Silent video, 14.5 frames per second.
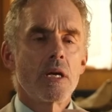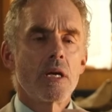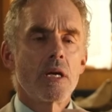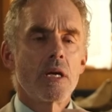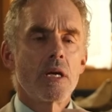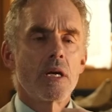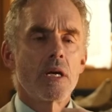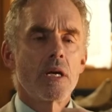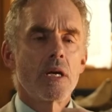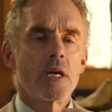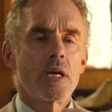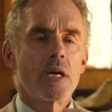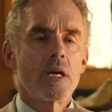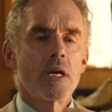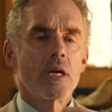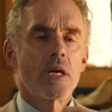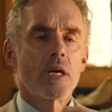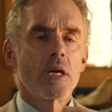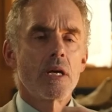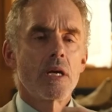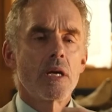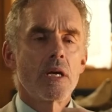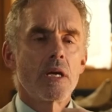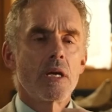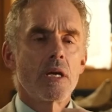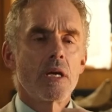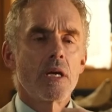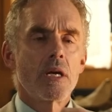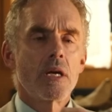
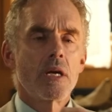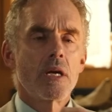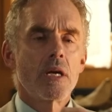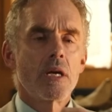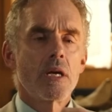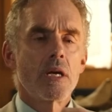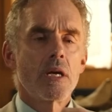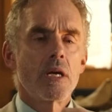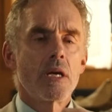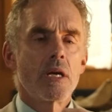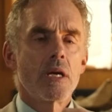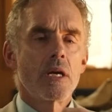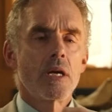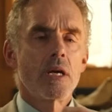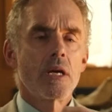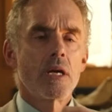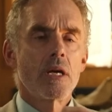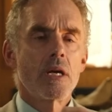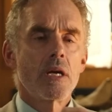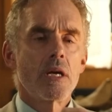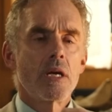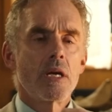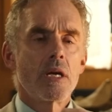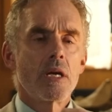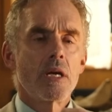The person shown says nothing.